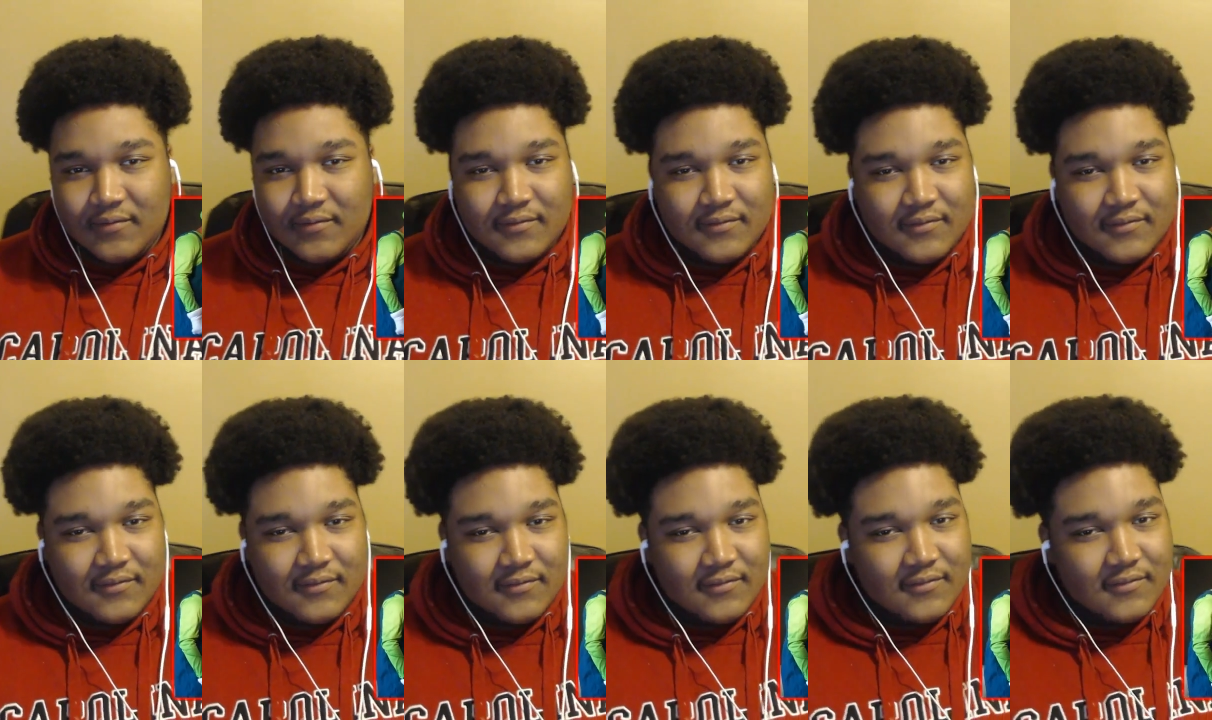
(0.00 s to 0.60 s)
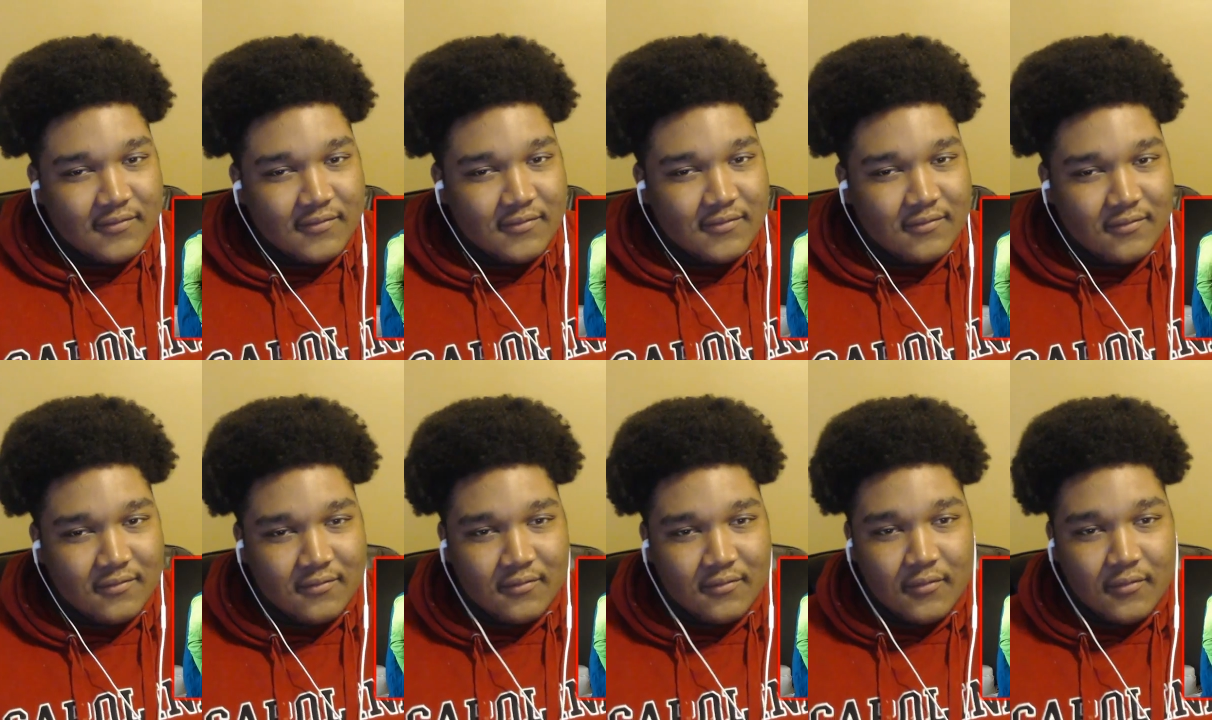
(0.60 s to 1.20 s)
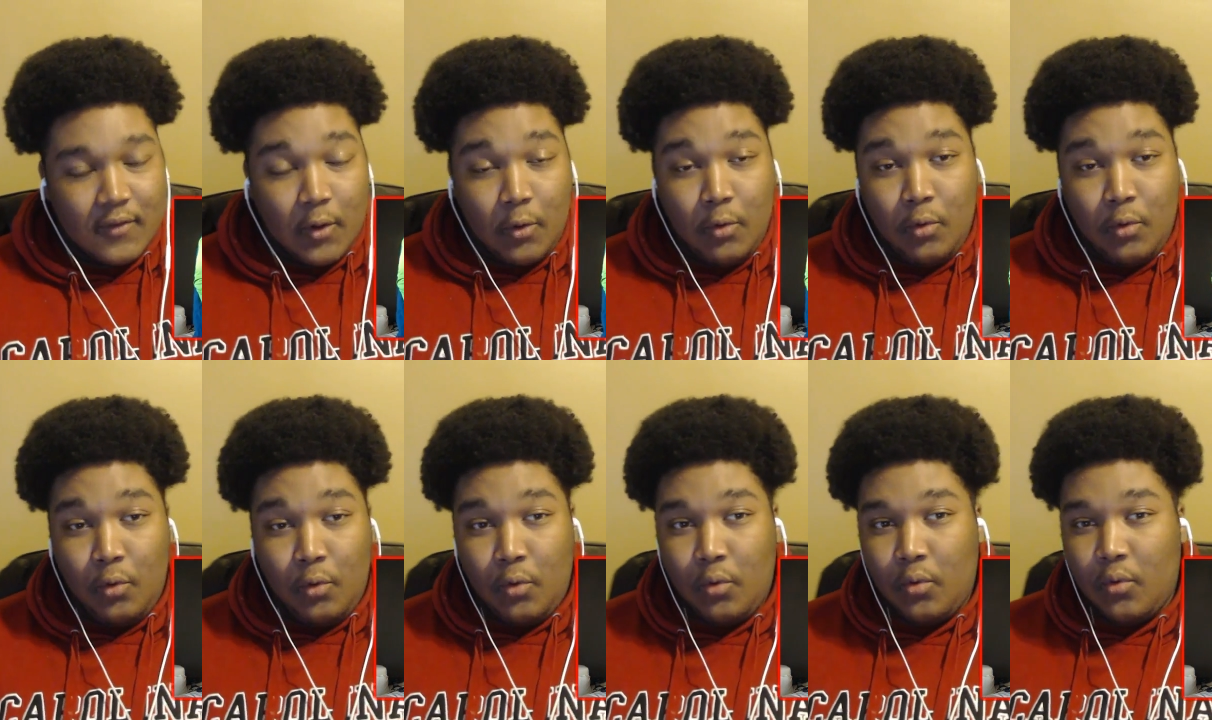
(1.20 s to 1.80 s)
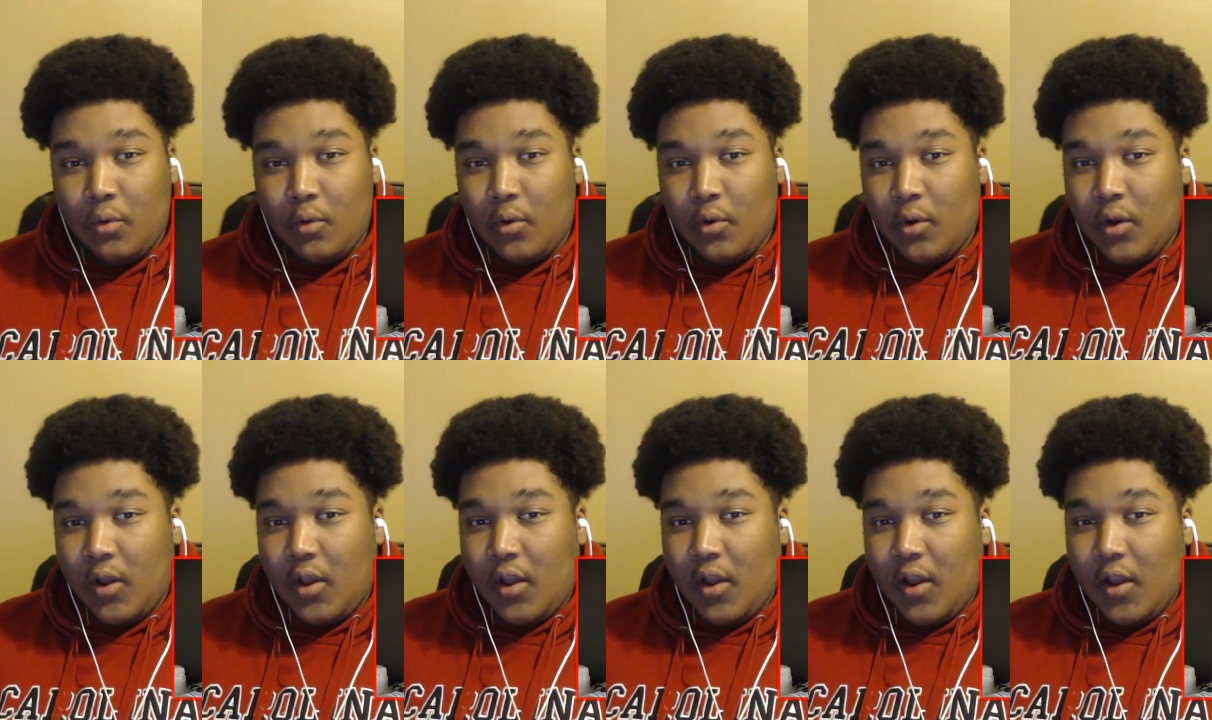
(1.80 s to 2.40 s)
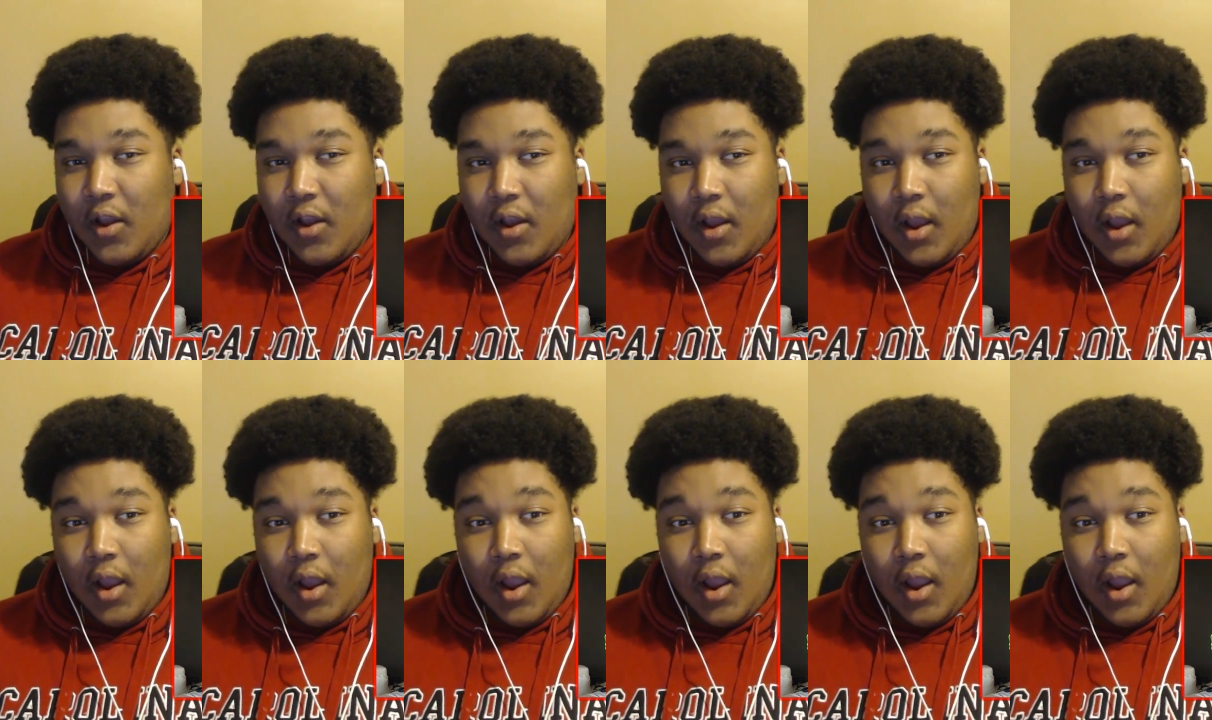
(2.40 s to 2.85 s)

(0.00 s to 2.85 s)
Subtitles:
Because all you ever be is a sidekick.